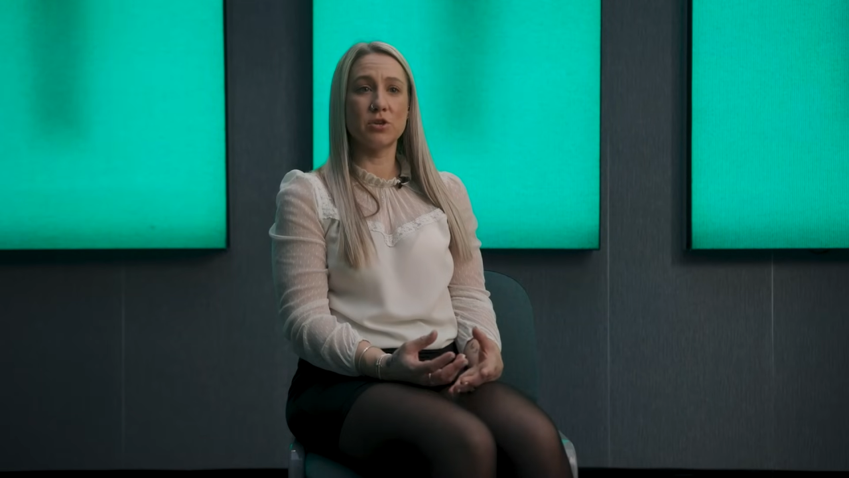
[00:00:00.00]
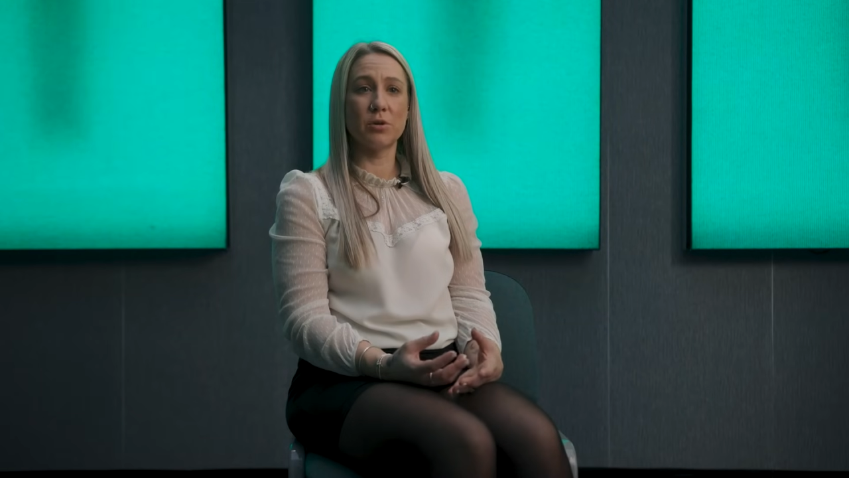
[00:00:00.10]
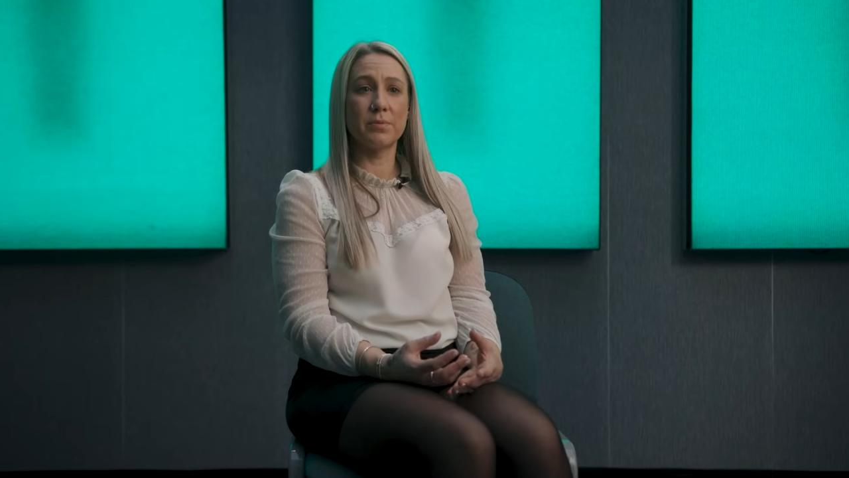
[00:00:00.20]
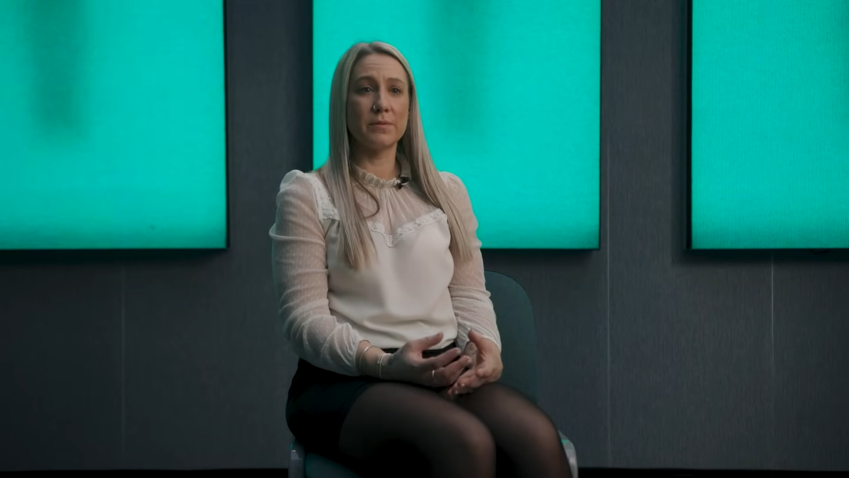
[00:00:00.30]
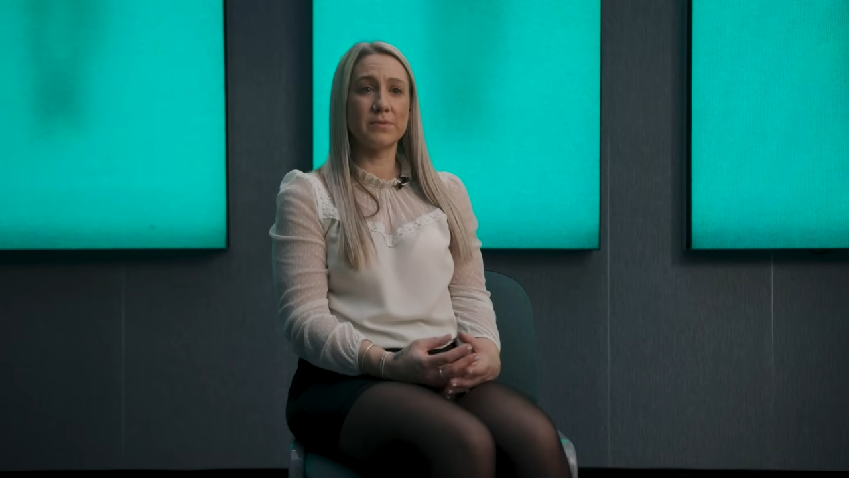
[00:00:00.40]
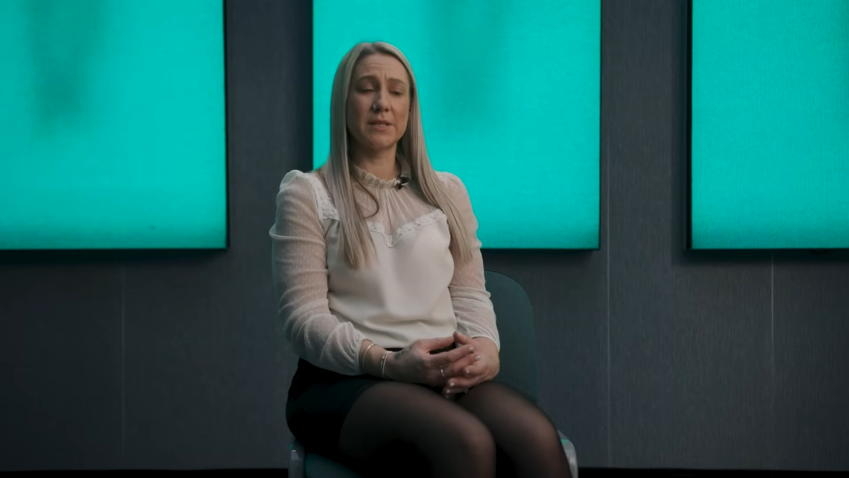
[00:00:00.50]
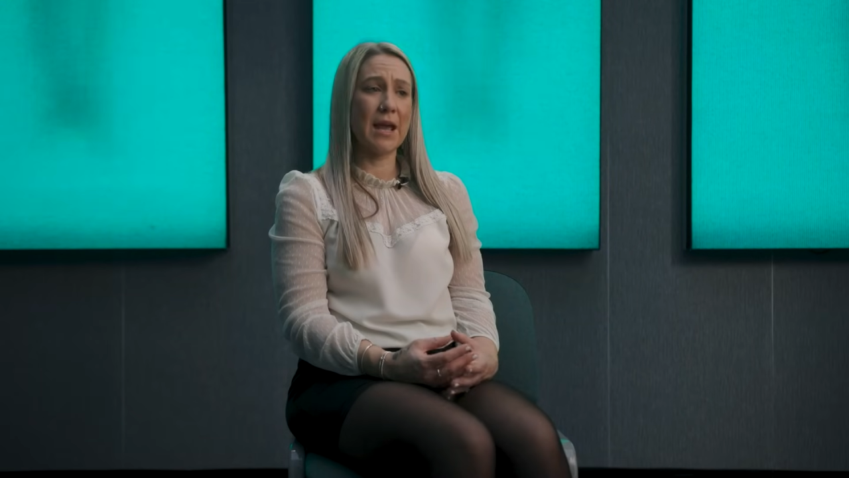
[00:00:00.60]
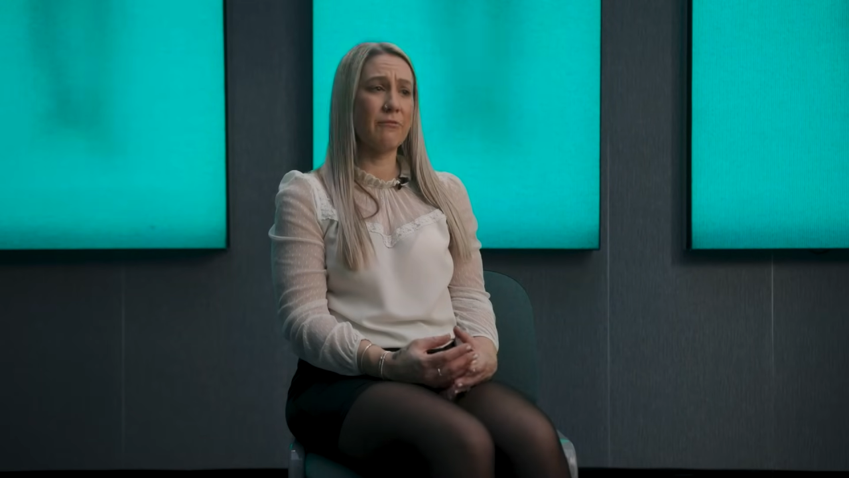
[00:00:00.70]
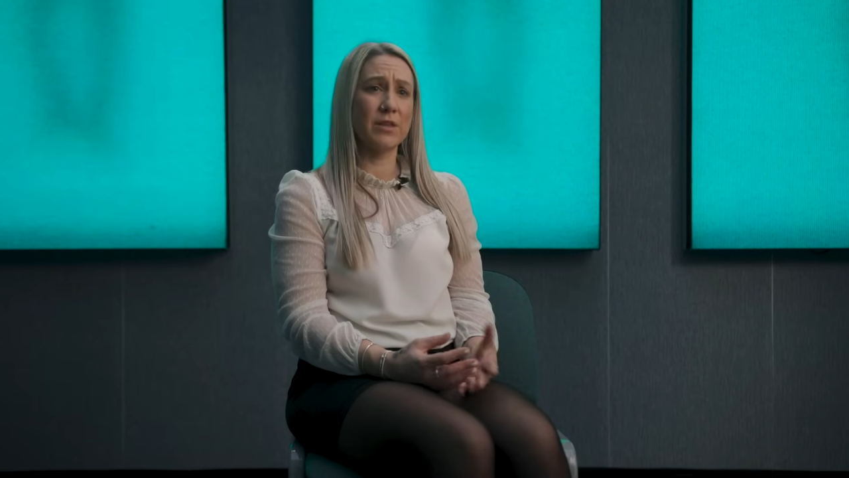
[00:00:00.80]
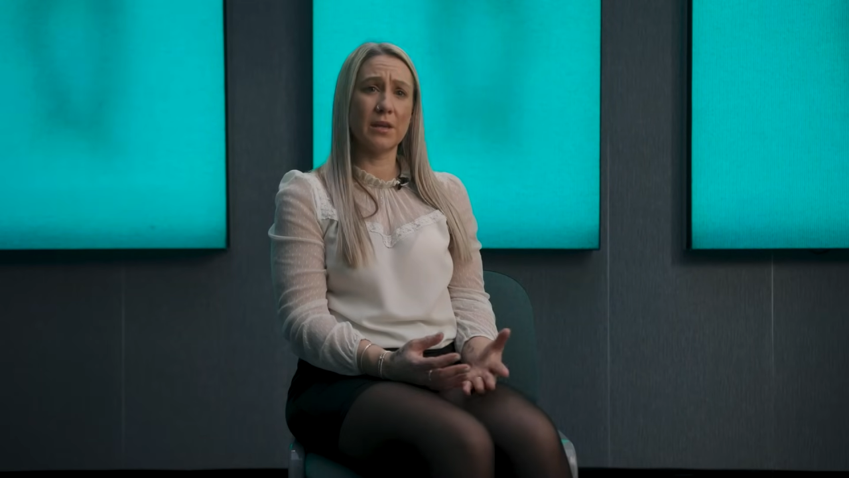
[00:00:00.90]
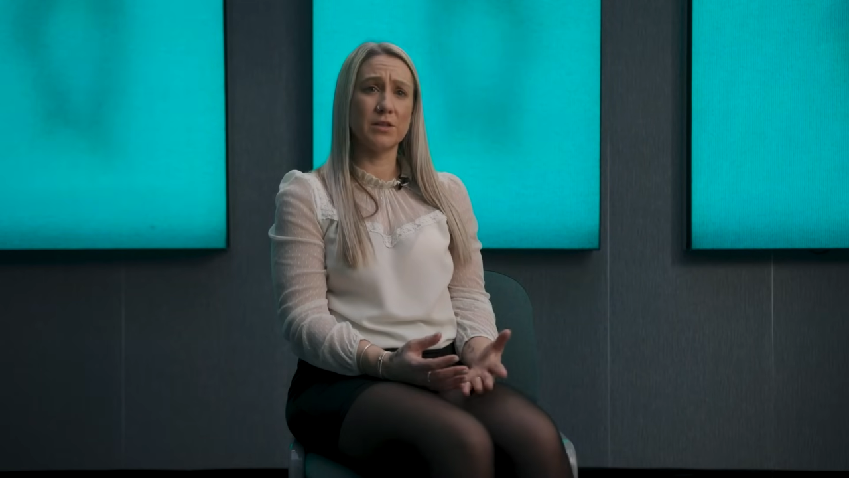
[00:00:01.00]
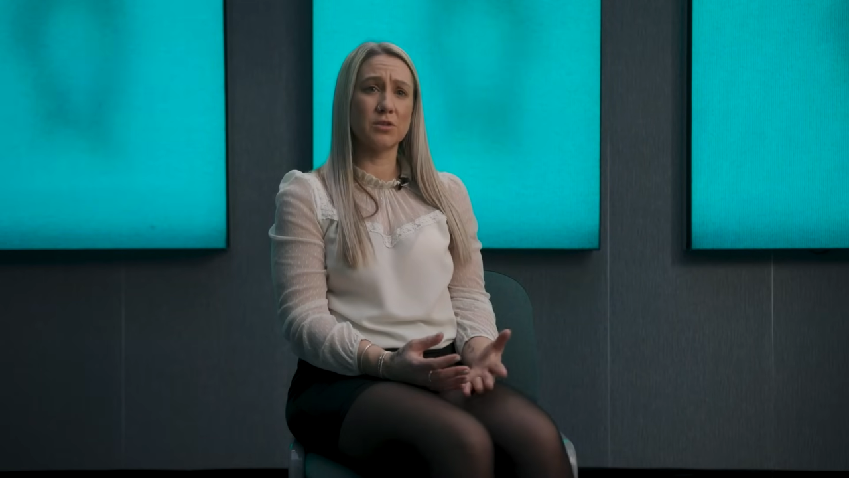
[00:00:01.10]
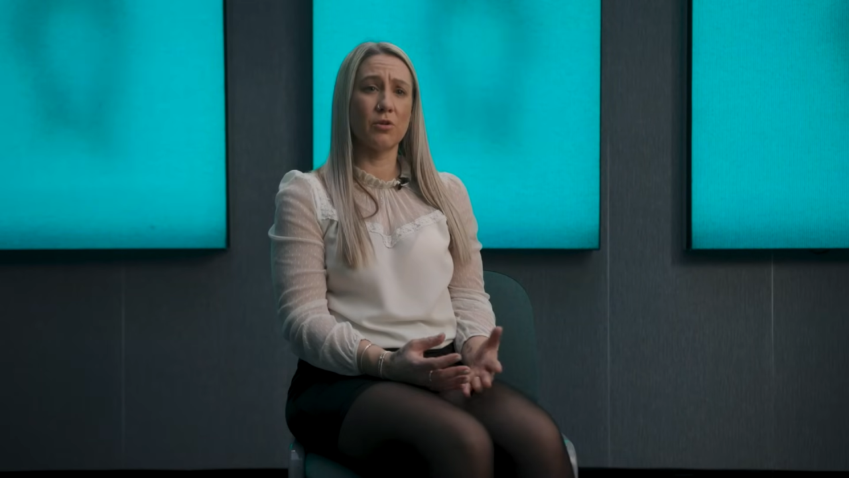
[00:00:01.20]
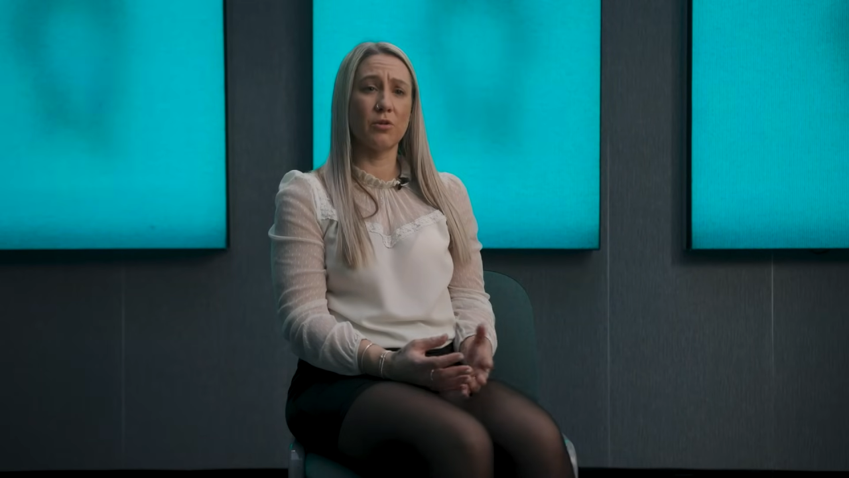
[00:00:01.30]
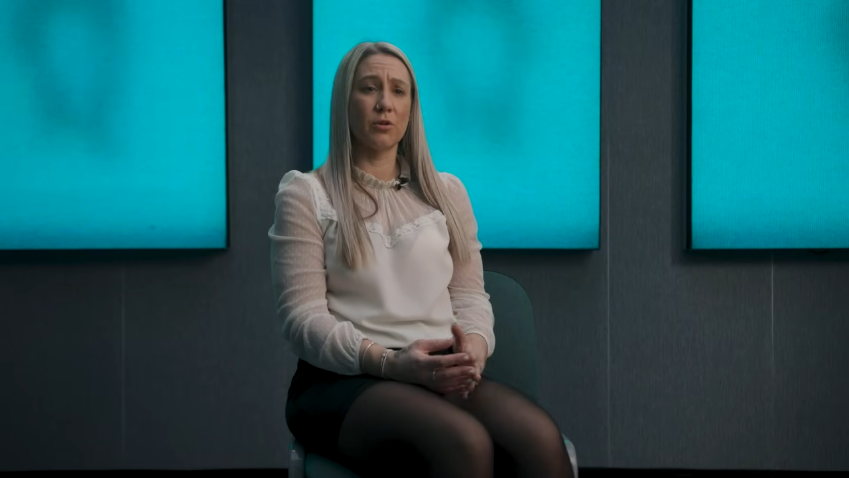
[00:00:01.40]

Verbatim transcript: job, see everything that's gone